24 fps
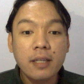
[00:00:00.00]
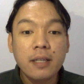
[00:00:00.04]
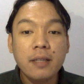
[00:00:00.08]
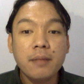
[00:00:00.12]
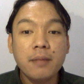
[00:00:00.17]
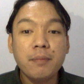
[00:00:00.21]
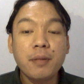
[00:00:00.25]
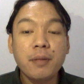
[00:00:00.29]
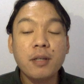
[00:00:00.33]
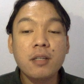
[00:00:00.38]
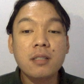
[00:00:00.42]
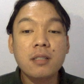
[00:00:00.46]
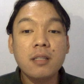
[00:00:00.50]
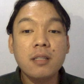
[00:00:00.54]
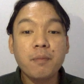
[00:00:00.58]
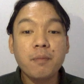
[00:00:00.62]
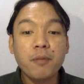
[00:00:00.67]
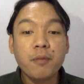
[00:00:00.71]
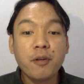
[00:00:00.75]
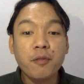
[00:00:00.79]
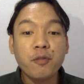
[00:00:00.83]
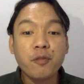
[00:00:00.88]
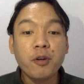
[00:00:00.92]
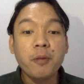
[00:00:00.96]
because they
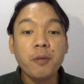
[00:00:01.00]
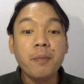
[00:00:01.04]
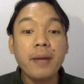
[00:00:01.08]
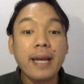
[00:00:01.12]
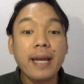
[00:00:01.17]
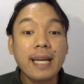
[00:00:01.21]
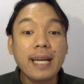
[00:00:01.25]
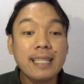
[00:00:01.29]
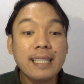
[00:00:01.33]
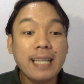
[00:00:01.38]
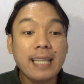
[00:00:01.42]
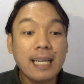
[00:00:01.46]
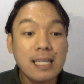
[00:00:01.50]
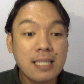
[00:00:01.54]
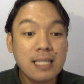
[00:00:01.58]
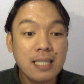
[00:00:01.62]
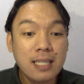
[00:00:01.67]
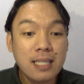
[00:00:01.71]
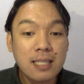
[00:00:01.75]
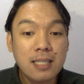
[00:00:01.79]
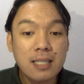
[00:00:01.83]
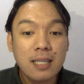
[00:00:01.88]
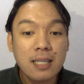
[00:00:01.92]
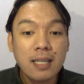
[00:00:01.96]
perform
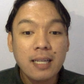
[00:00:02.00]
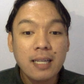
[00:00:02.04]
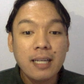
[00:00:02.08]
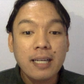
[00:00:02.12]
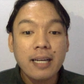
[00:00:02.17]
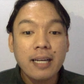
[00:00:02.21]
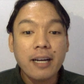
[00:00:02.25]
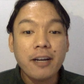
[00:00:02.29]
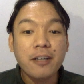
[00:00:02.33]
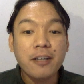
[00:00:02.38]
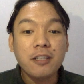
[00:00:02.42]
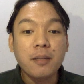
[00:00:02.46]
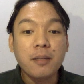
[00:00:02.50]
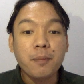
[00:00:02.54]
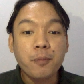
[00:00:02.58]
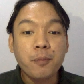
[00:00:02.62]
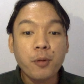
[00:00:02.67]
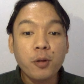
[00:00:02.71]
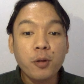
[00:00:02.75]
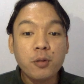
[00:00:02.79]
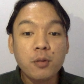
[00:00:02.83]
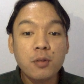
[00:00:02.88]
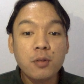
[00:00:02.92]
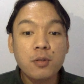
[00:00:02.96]
ecdysis, are the
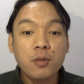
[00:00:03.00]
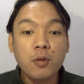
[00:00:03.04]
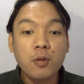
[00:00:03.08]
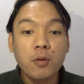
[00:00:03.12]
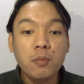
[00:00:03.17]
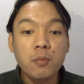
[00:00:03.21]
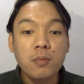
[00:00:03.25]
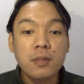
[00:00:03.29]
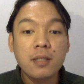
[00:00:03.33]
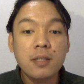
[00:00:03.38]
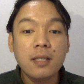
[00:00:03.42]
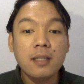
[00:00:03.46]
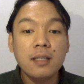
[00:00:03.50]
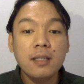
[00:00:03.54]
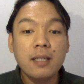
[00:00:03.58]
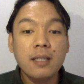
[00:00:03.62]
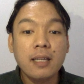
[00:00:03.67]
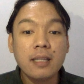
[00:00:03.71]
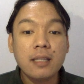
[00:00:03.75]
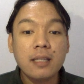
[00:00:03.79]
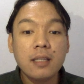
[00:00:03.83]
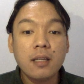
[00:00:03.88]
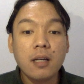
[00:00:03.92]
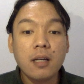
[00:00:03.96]
protostomes that
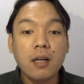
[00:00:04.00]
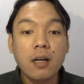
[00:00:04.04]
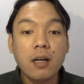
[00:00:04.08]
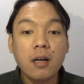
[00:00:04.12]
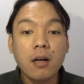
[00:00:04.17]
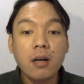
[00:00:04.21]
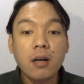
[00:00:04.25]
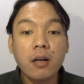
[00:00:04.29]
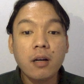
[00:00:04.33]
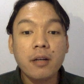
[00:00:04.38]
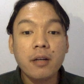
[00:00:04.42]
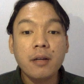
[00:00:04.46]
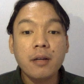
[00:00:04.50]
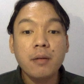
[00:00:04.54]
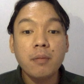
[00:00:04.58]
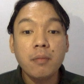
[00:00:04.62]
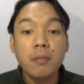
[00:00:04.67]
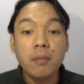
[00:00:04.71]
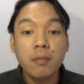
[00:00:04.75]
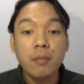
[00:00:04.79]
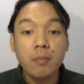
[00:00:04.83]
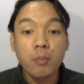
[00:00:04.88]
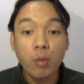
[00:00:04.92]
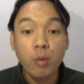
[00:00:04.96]
are
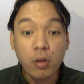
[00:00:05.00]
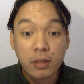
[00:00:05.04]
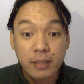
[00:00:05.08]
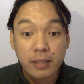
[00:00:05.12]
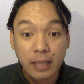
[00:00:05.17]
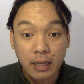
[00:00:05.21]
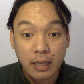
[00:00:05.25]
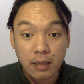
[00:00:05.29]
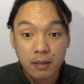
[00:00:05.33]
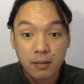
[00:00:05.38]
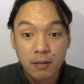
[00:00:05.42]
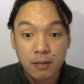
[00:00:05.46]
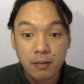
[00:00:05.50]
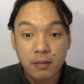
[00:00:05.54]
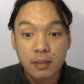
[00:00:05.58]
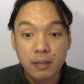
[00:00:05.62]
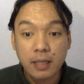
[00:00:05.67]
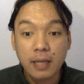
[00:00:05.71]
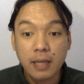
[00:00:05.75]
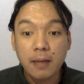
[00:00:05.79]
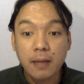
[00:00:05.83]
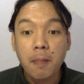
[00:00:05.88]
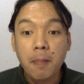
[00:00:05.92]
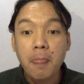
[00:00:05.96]
molting.
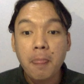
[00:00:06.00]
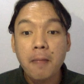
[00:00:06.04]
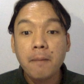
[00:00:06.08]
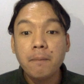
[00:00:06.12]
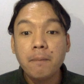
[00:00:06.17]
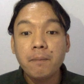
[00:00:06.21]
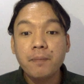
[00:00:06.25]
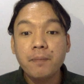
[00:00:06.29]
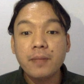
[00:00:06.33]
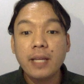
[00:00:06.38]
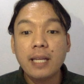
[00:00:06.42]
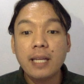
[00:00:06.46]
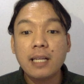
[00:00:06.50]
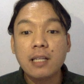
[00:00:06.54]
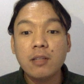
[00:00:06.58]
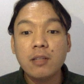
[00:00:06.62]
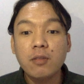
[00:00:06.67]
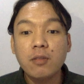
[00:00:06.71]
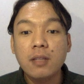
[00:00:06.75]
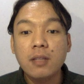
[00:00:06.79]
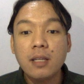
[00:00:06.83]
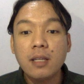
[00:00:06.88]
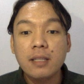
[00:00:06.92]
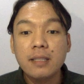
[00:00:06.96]
Okay, they
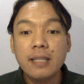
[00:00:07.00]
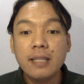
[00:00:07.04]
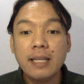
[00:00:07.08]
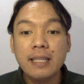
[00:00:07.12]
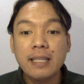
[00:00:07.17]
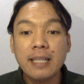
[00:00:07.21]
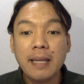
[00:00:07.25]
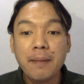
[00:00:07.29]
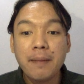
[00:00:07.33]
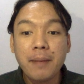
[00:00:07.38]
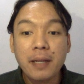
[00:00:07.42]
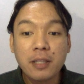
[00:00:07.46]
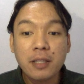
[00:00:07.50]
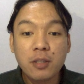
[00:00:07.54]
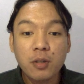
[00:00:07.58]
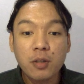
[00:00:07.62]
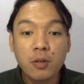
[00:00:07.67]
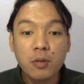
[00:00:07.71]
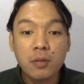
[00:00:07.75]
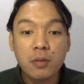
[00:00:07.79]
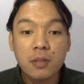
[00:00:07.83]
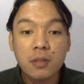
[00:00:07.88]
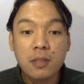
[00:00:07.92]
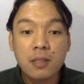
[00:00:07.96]
include the
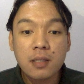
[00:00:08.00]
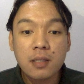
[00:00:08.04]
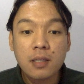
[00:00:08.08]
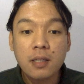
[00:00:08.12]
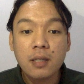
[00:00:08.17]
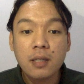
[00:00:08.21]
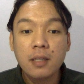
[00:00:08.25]
nematodes,